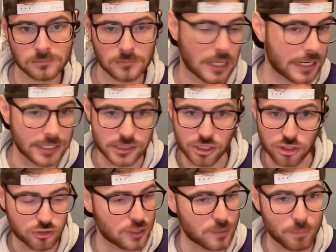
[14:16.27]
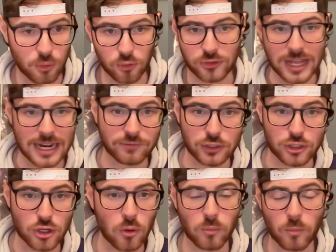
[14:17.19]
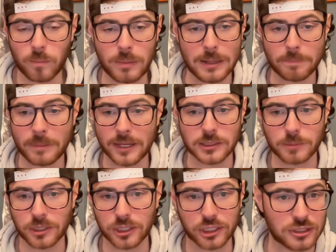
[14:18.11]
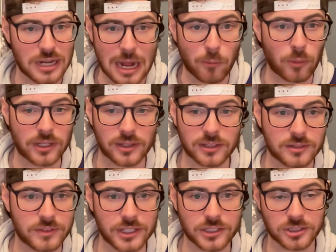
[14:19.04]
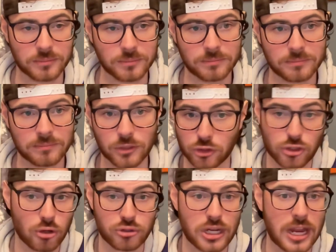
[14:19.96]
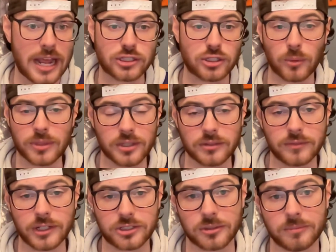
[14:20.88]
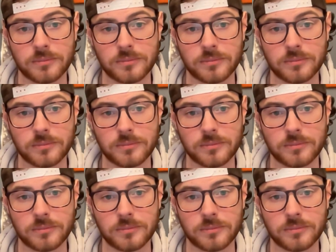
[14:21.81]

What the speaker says: It is as simple as that. If you don't beat Pittsburgh, you're not winning the division. There's no chance you win the division.